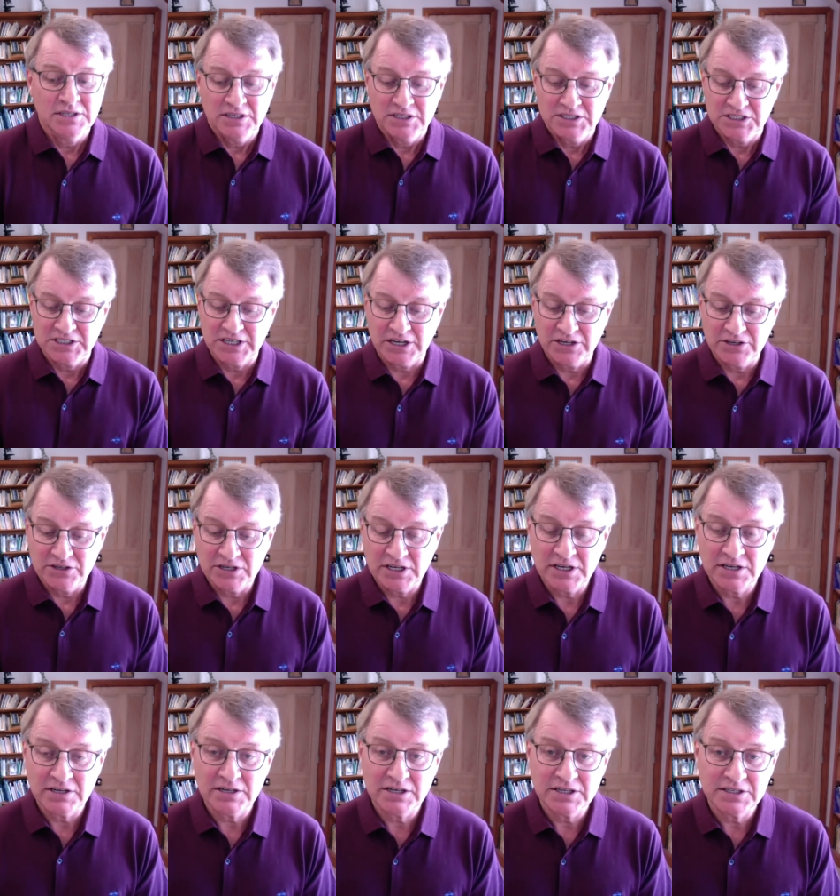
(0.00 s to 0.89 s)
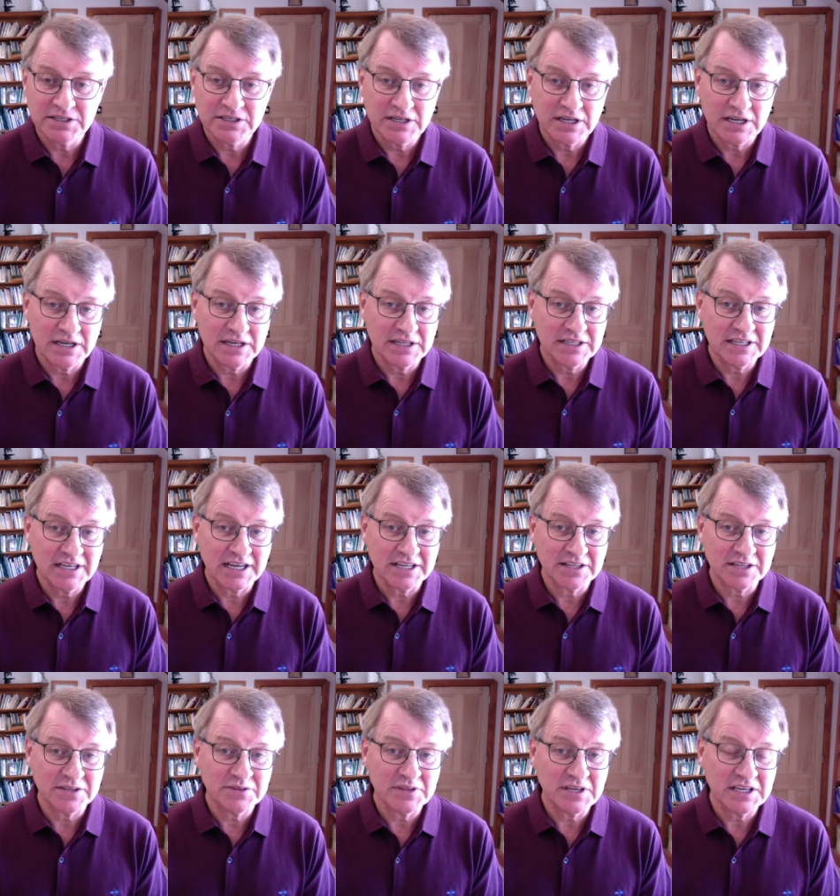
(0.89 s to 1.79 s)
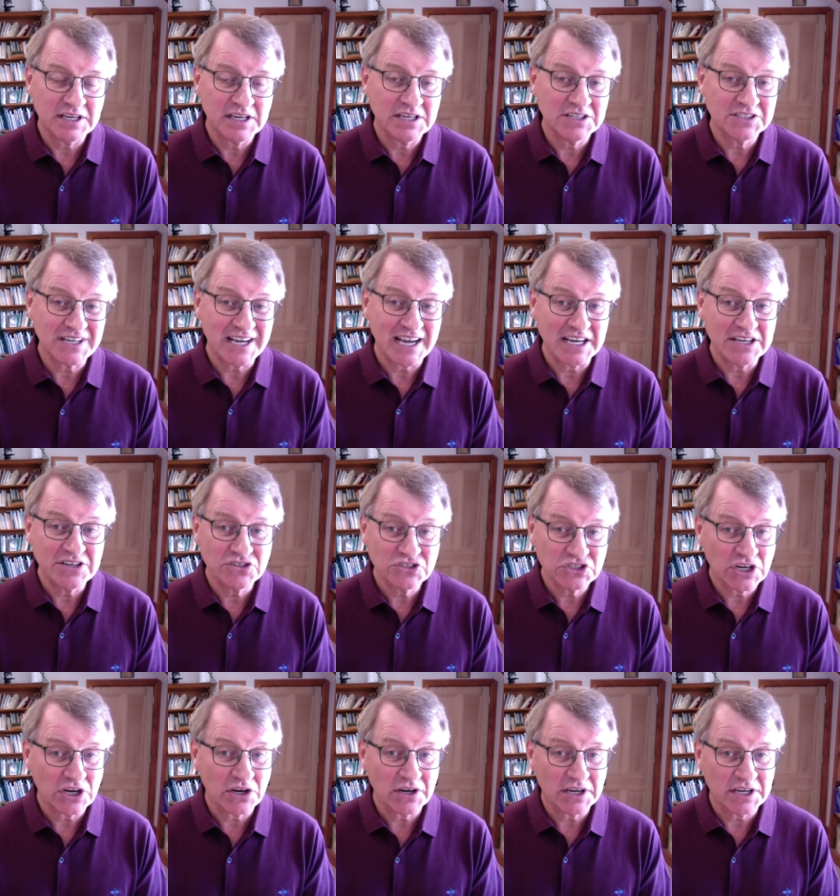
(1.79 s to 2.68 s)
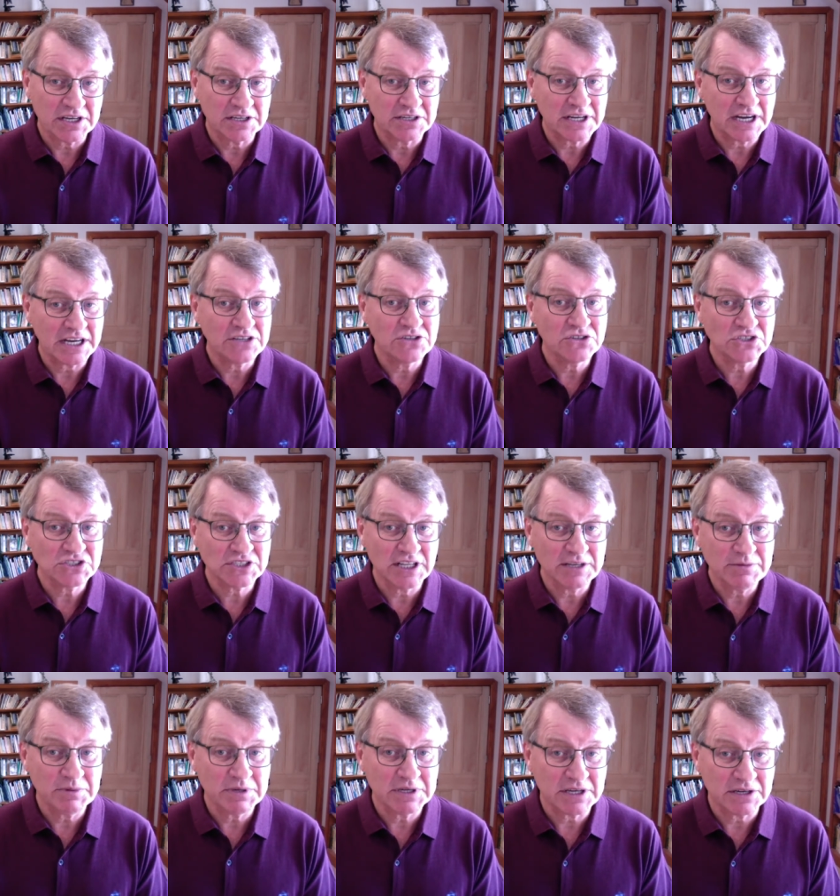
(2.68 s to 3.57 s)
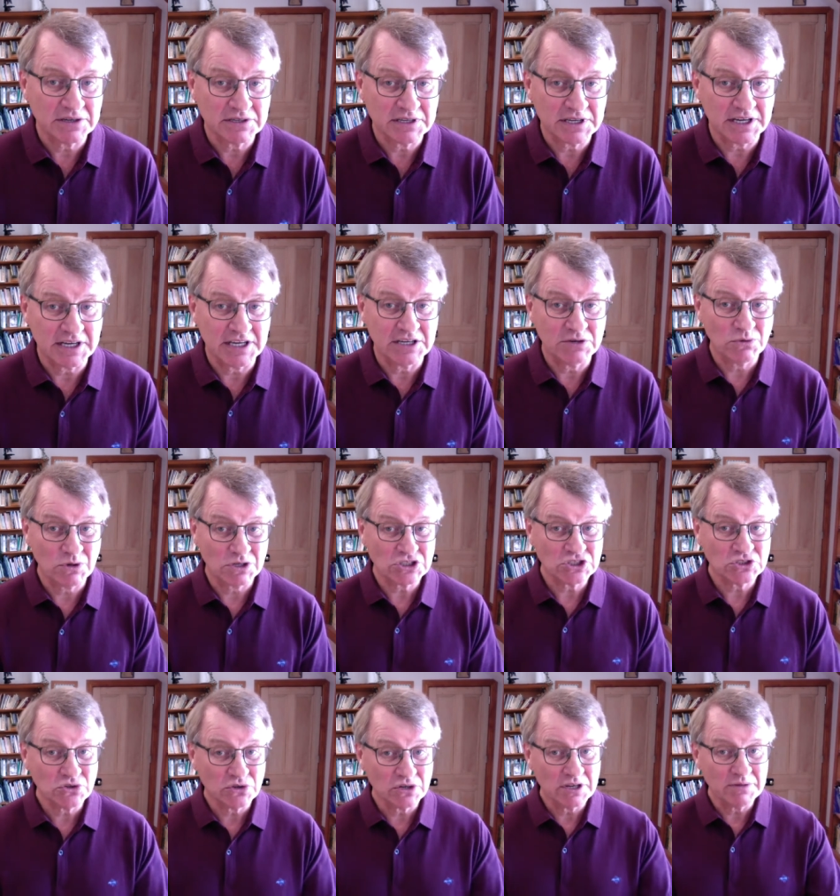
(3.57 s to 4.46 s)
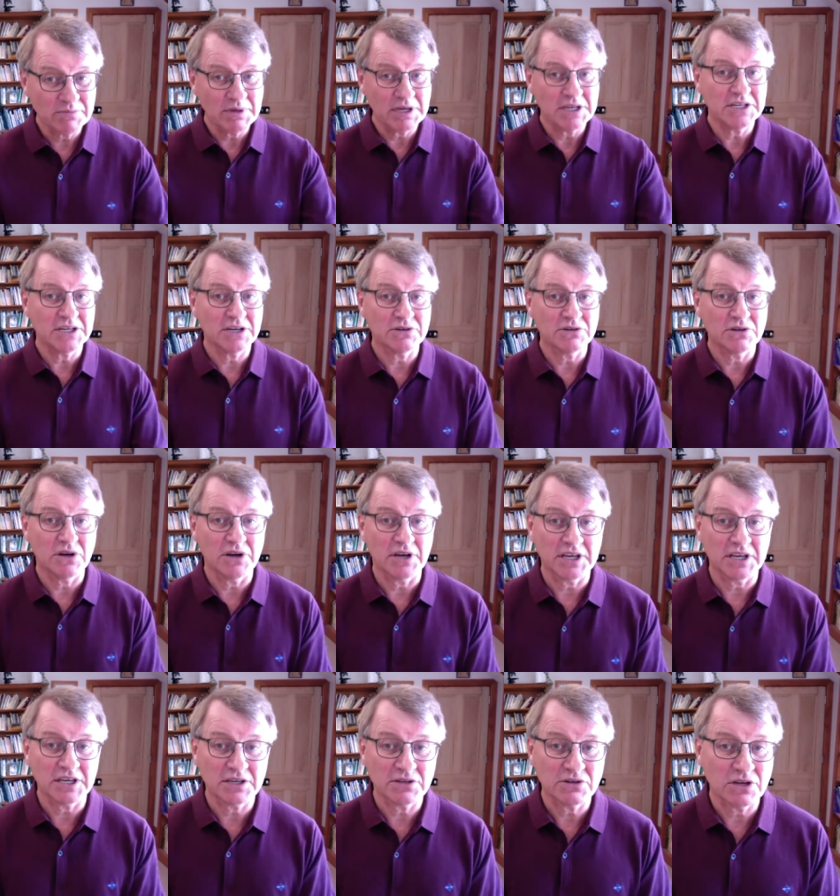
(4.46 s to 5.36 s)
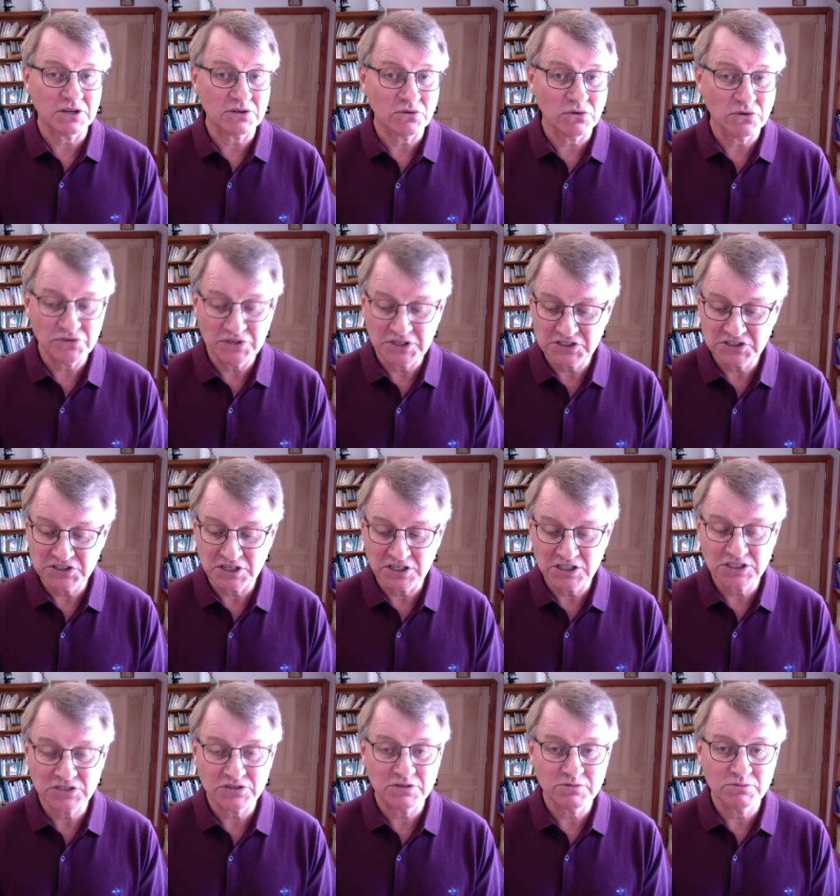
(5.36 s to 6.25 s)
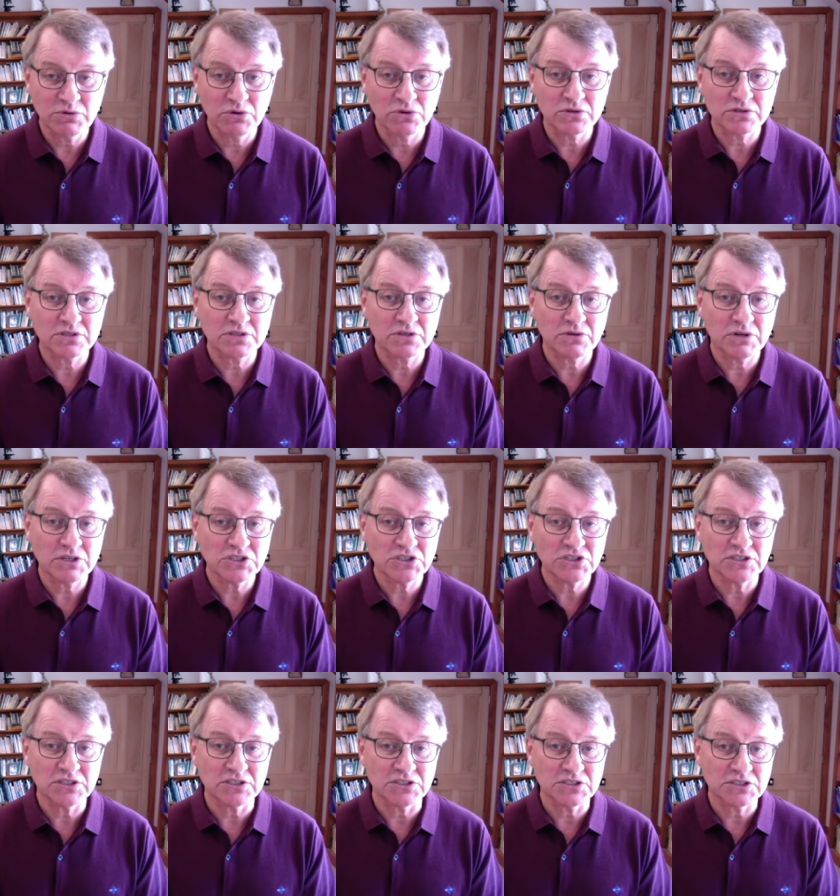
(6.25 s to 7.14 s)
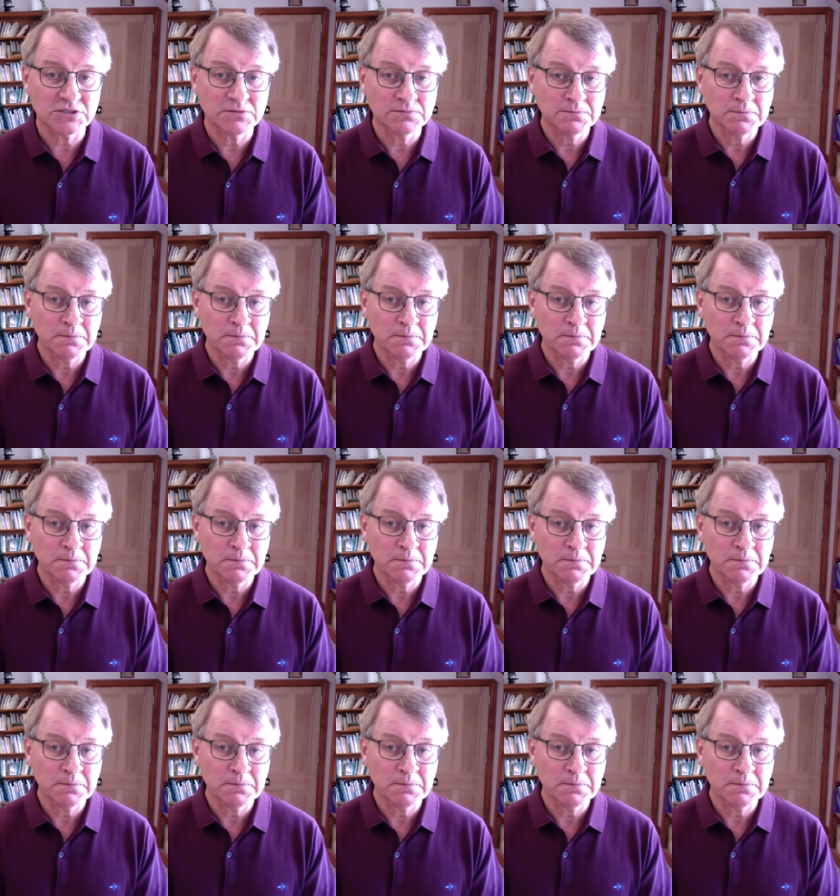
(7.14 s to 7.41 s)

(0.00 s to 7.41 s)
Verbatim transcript: So, and the other thing is, are you tired? Are you sleeping okay? What's your libido like? Like all these things are important questions.